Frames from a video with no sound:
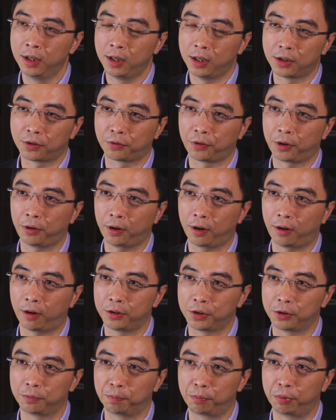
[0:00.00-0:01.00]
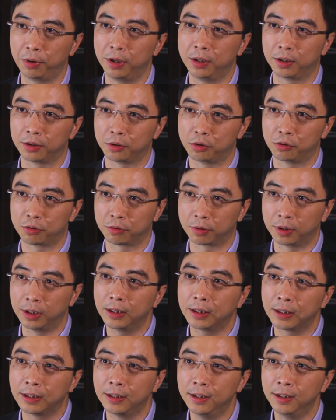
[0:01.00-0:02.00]
It's very hard to bring the
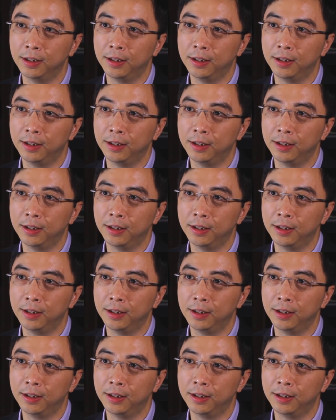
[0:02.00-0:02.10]
drug